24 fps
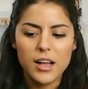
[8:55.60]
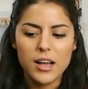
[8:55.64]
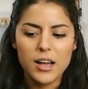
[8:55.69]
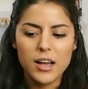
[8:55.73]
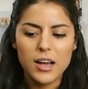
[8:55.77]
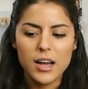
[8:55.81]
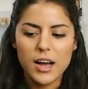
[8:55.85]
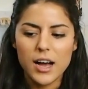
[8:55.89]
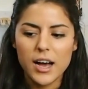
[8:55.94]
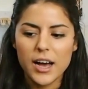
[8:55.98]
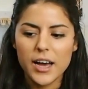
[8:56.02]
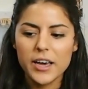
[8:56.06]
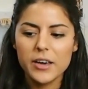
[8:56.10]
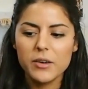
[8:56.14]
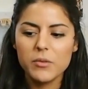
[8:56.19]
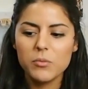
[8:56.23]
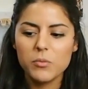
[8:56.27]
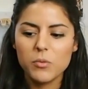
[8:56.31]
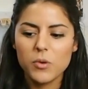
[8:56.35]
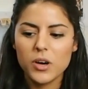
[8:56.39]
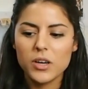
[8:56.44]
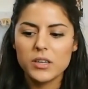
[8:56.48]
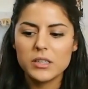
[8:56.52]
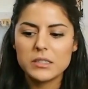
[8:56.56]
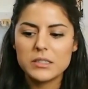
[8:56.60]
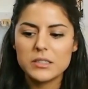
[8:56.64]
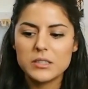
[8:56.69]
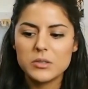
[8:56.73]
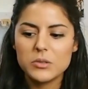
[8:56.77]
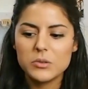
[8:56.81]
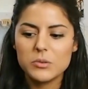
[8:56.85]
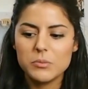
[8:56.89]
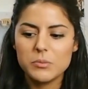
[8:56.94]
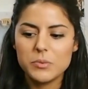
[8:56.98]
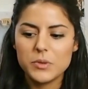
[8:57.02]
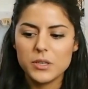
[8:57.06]
I want
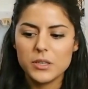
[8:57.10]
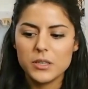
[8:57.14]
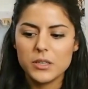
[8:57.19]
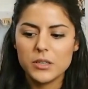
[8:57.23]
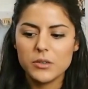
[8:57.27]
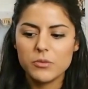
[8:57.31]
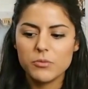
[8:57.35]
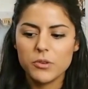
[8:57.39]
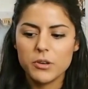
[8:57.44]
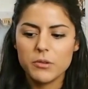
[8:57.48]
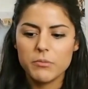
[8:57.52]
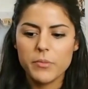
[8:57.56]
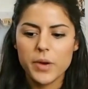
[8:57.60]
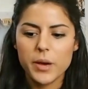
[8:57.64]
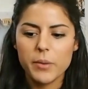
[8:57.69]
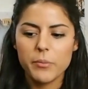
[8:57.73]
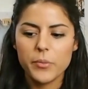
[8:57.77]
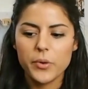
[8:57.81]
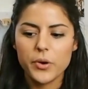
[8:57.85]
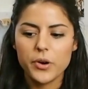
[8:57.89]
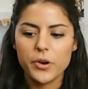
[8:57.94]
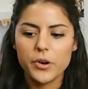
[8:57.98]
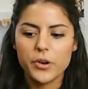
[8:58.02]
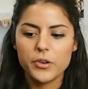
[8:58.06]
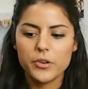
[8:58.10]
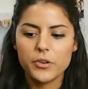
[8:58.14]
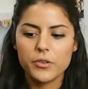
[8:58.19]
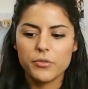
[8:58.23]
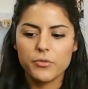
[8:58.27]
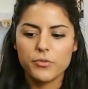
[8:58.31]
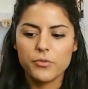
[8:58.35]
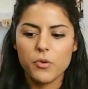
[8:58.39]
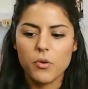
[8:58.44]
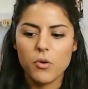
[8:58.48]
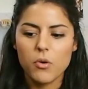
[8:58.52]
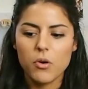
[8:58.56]
to be remembered
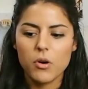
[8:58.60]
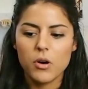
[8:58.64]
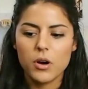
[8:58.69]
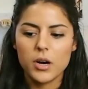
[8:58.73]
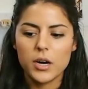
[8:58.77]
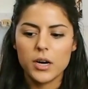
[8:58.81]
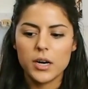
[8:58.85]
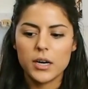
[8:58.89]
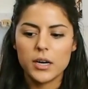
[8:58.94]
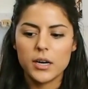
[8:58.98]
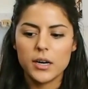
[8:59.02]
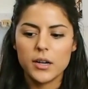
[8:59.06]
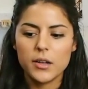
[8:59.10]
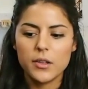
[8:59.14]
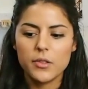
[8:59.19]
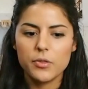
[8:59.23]
for